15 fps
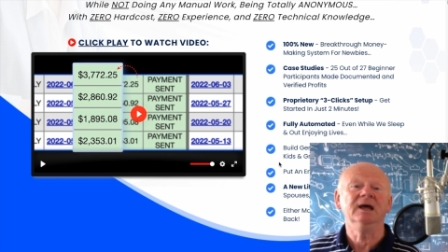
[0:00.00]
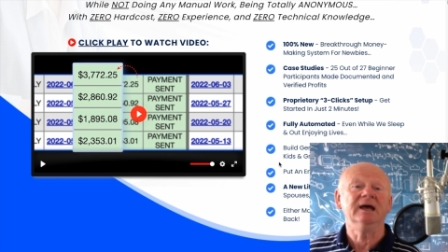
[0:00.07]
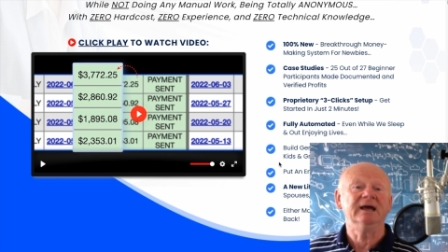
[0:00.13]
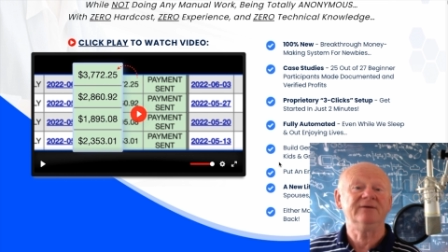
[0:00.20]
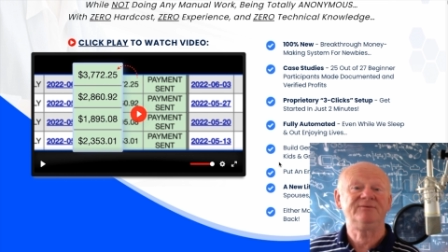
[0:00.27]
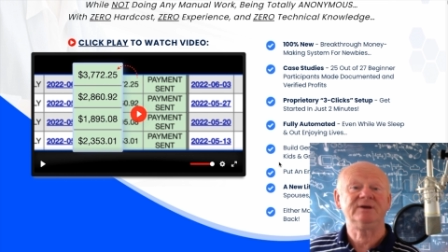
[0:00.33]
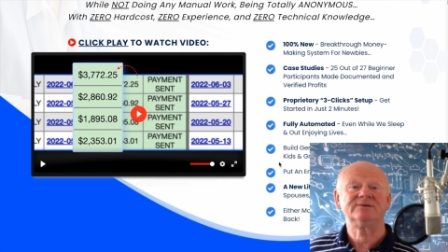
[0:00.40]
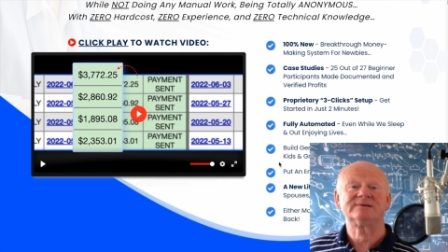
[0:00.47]

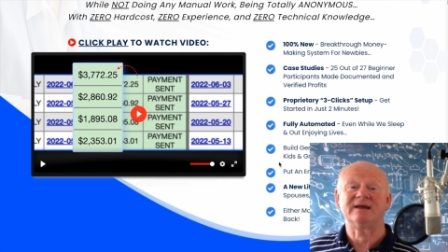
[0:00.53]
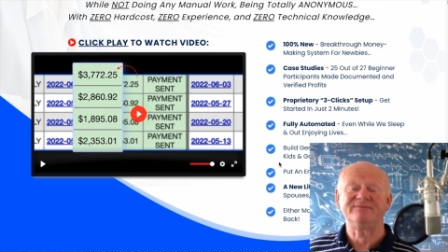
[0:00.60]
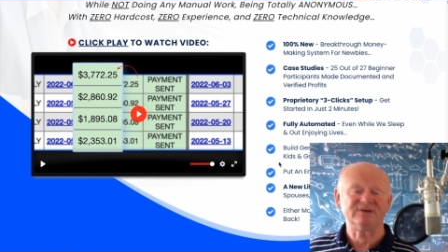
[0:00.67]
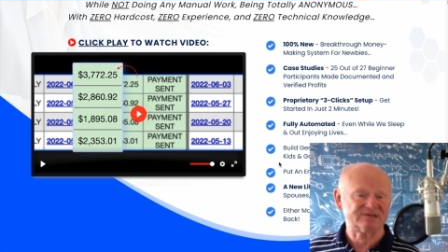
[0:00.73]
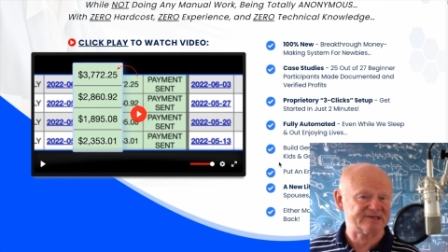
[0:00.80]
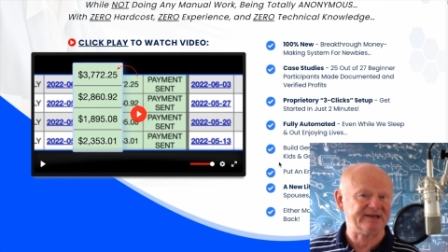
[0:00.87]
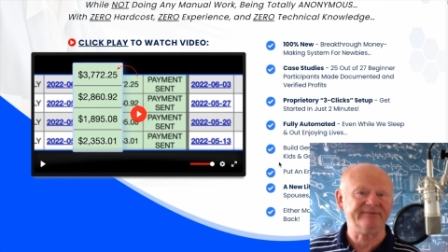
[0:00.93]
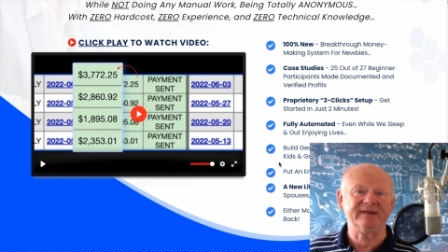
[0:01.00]
If you say, Have you
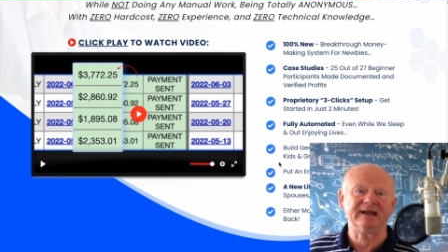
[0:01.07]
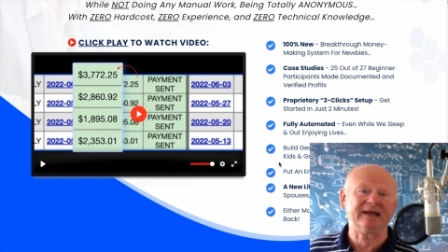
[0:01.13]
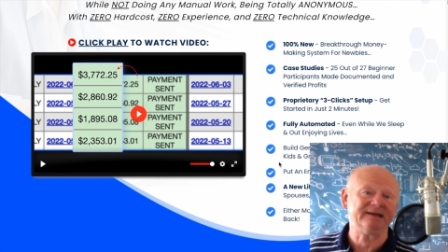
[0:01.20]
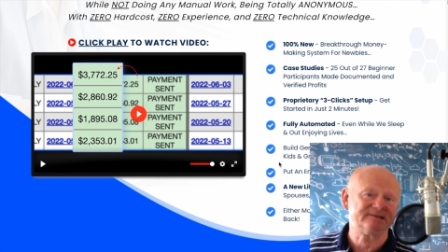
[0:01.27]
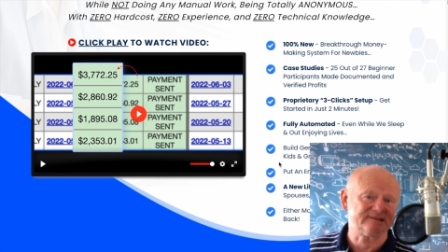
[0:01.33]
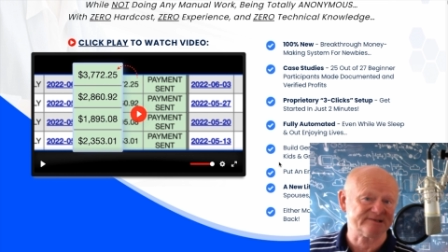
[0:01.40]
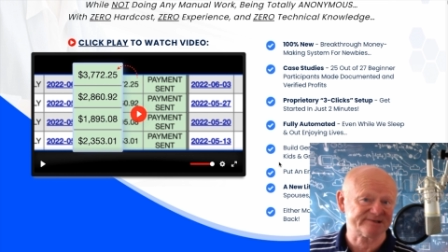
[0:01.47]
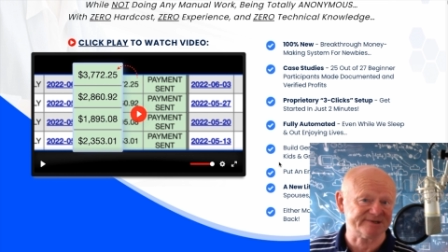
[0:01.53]
seen the
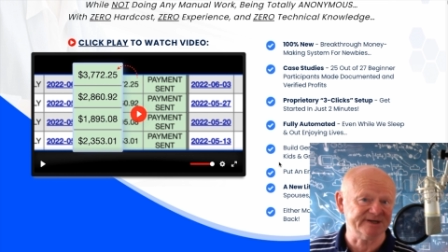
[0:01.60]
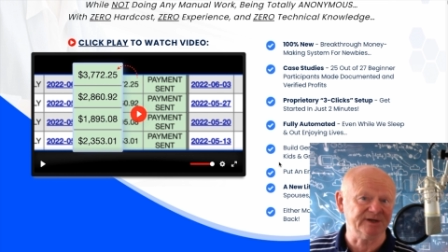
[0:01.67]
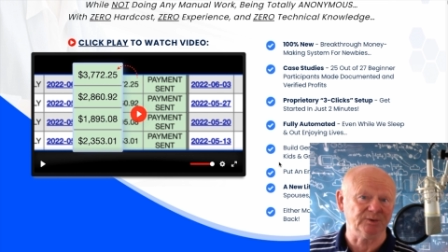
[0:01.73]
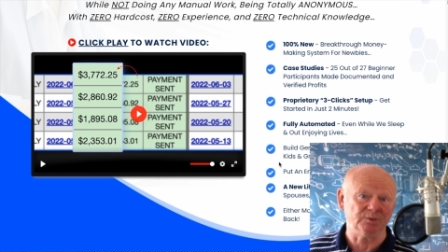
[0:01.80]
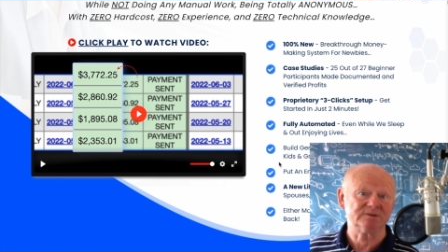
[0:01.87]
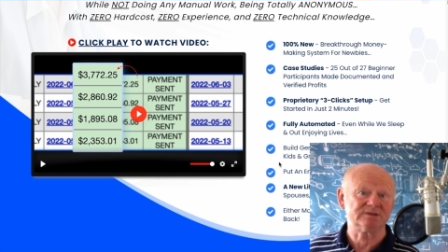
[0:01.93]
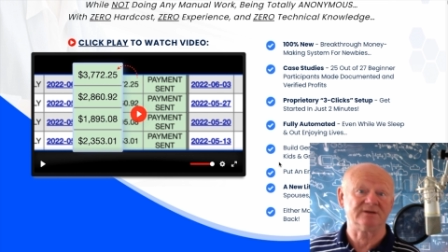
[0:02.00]
latest news?